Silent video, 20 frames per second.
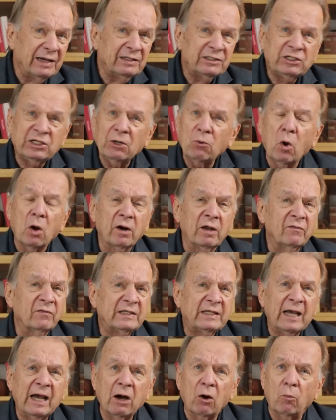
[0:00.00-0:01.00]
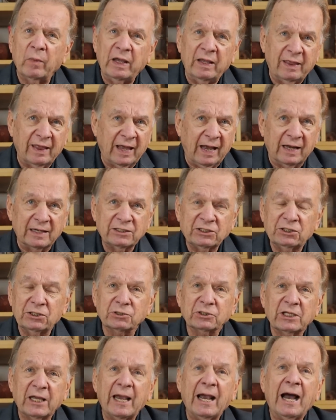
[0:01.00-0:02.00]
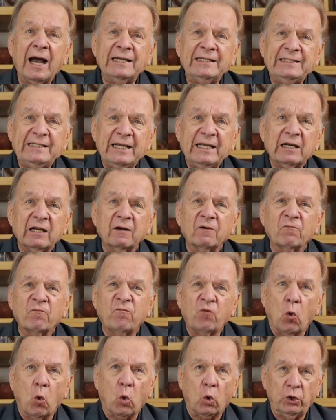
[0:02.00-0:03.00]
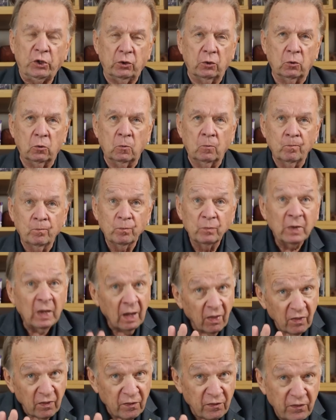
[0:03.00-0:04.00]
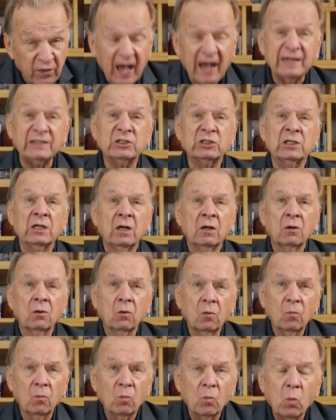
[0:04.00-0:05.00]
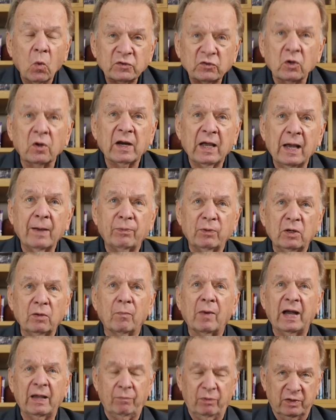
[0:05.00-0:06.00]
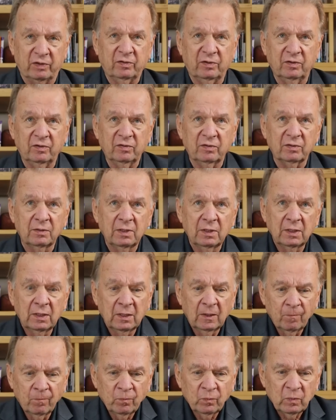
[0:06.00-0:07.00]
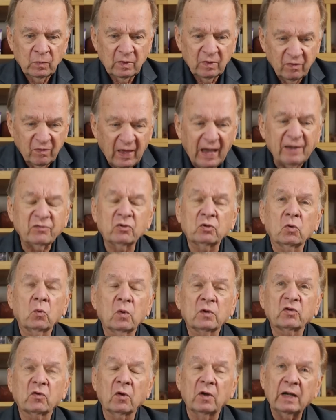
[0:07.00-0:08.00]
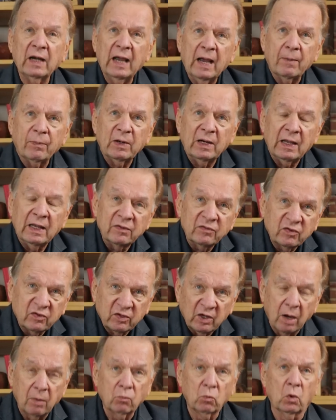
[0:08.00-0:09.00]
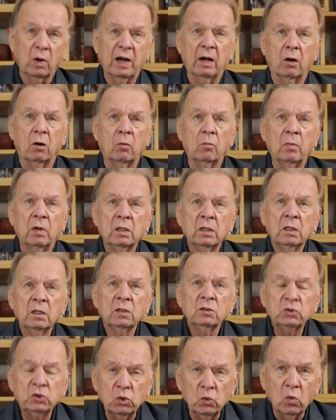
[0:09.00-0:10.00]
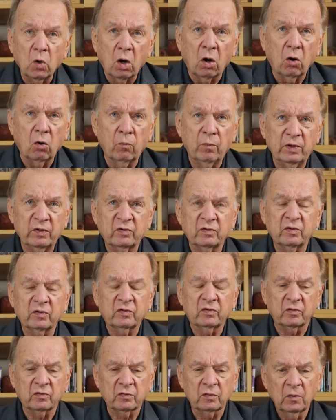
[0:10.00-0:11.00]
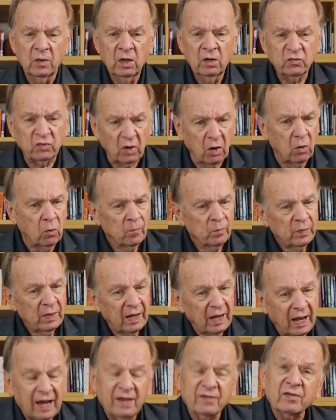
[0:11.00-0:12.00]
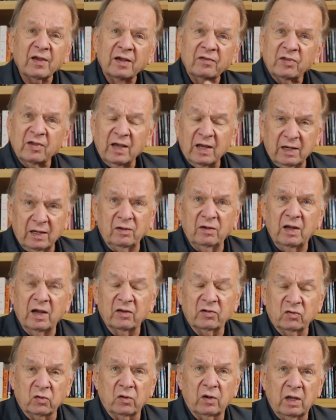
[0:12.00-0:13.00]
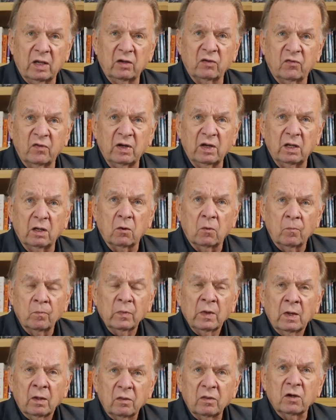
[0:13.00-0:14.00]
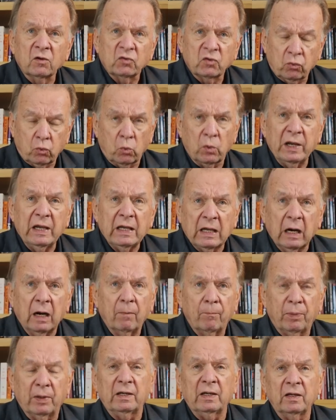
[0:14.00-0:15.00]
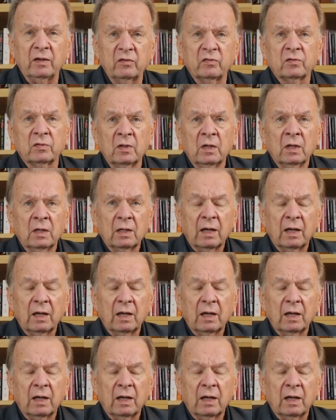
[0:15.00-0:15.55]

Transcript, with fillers: she won't even tell me that. She'll say, I did it for you. That's what's going to happen to my business. That's what's going to happen in some realm to all businesses. So as I said in yesterday's video, there's 3 companies,